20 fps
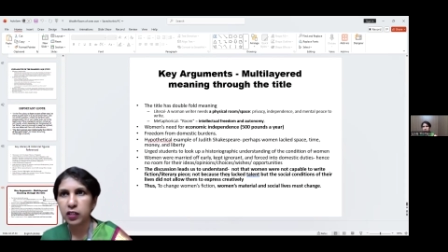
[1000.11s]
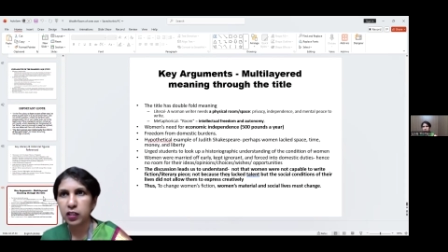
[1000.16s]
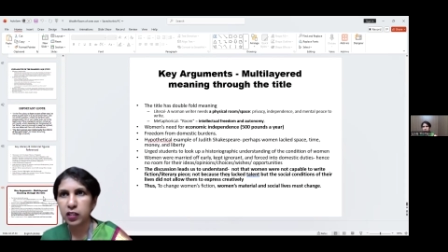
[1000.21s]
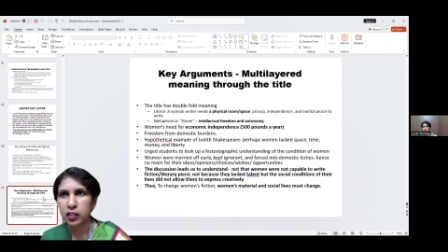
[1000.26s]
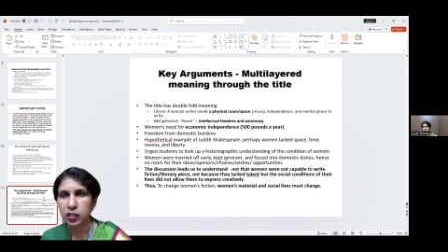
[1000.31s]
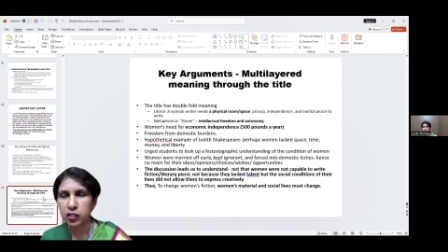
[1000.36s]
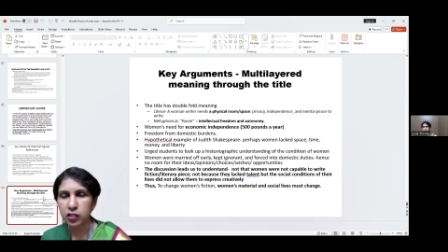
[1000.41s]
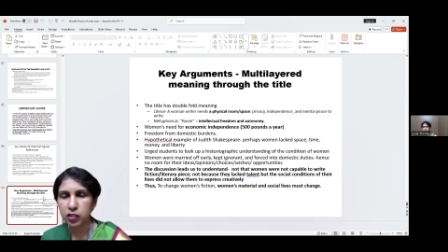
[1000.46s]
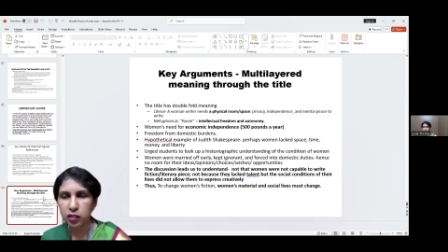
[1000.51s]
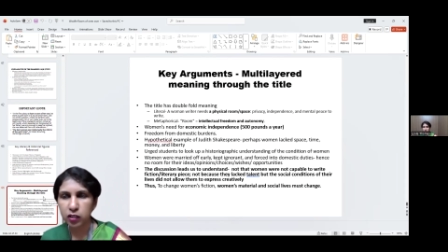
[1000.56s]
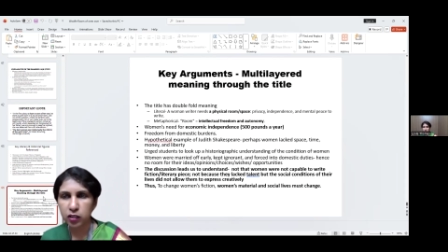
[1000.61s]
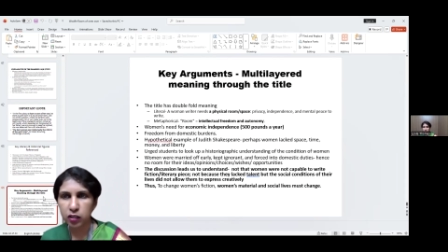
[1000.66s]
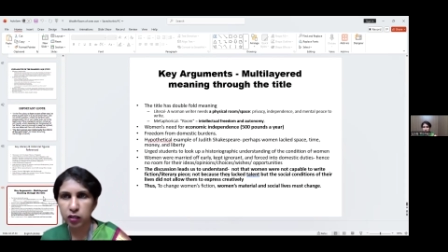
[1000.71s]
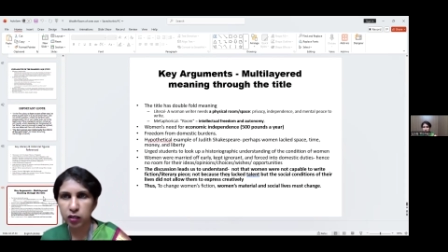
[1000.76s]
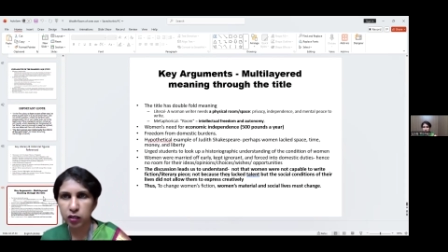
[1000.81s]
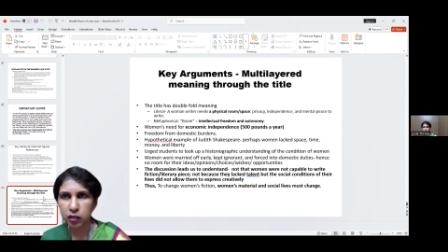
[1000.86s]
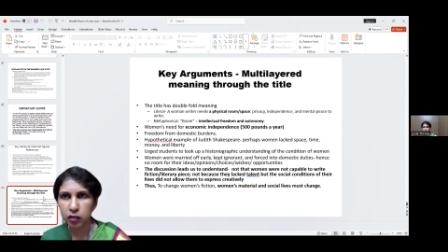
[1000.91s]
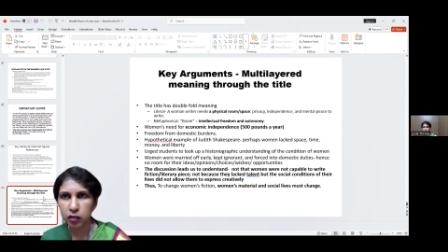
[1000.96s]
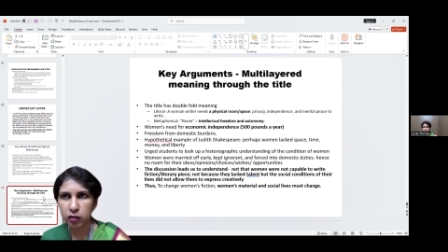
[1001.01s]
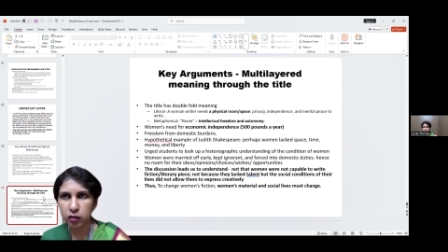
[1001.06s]
this
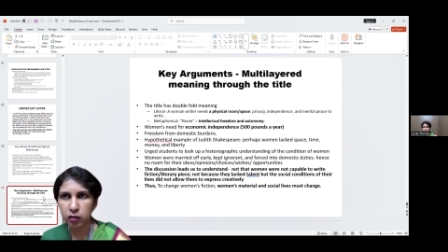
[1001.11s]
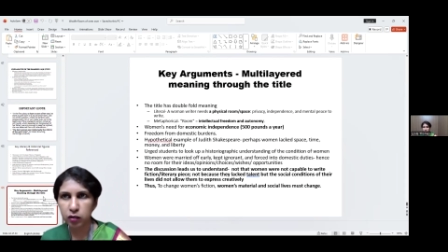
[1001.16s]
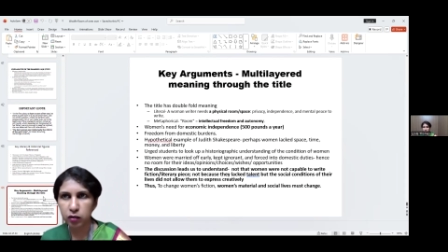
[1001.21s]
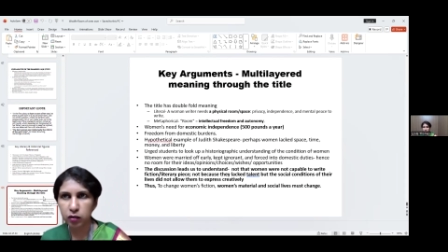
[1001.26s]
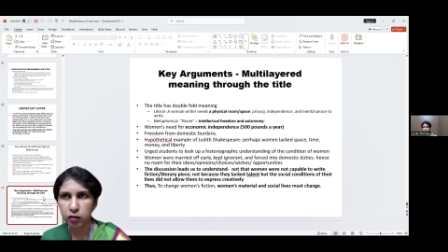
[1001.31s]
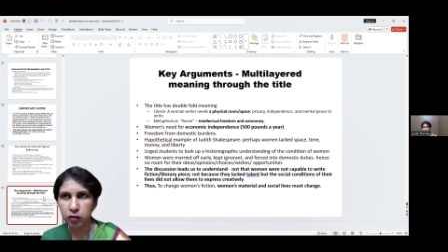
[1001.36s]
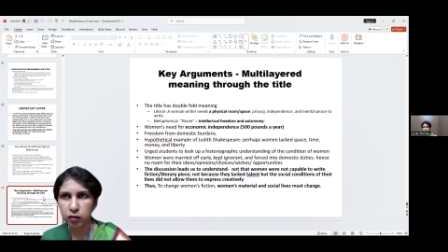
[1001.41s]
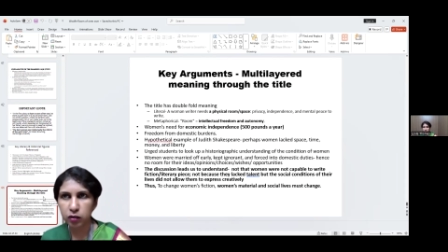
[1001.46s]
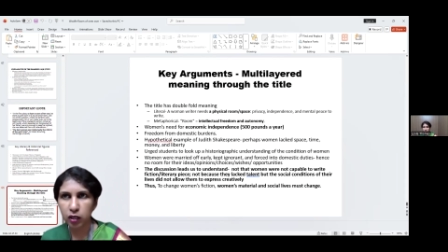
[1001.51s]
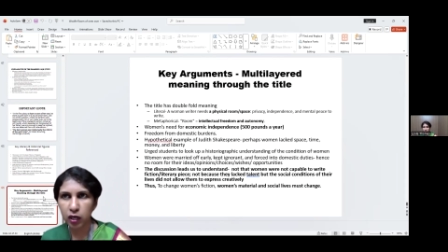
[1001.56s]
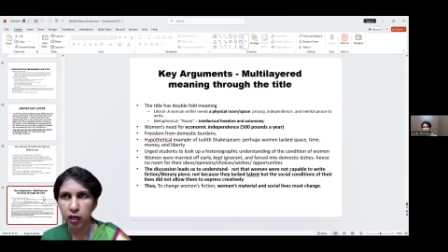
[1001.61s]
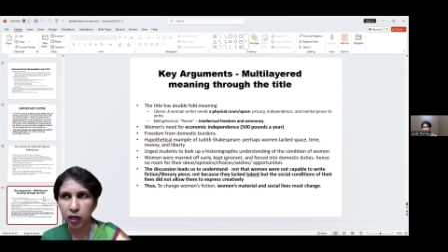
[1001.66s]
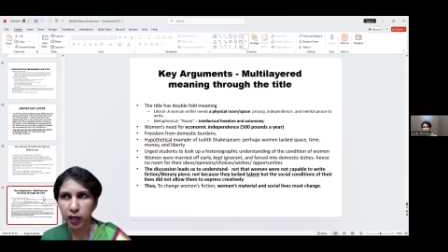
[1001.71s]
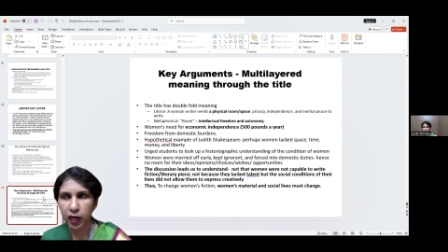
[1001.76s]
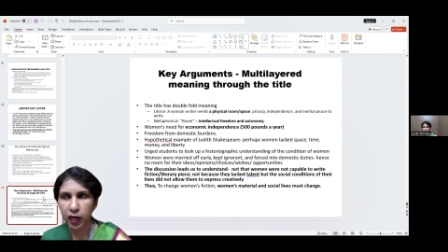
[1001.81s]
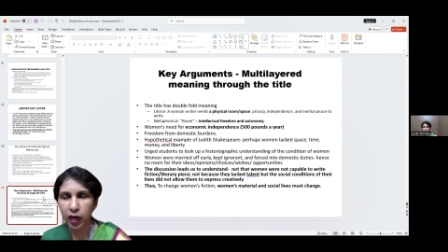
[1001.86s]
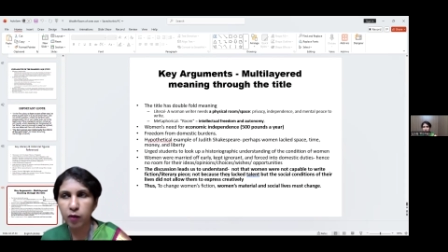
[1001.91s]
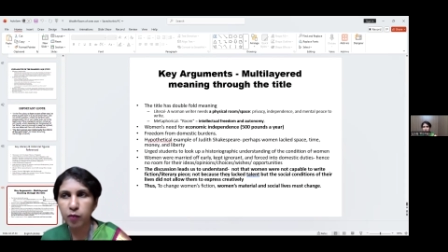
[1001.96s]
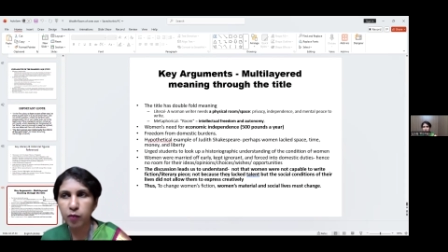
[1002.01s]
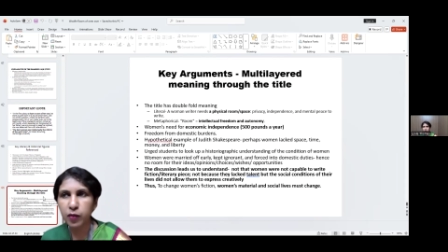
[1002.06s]

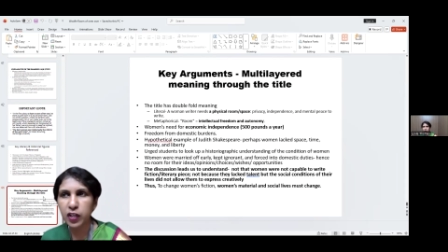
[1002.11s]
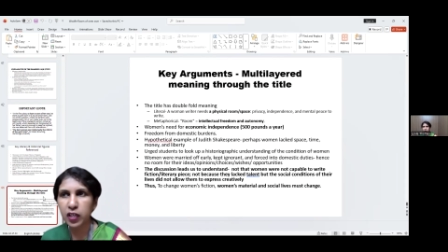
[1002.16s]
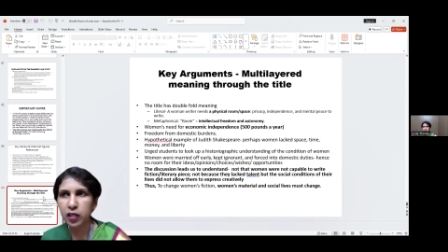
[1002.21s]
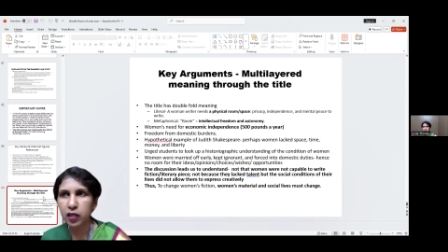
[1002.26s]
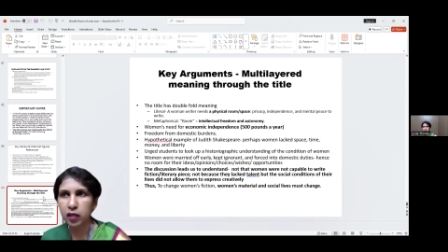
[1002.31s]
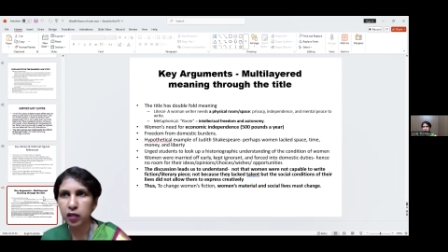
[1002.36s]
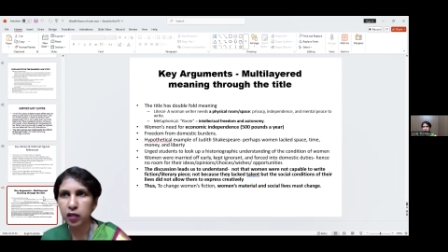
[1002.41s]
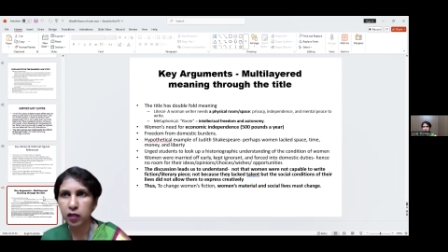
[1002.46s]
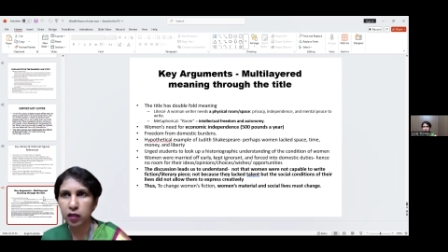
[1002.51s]
academic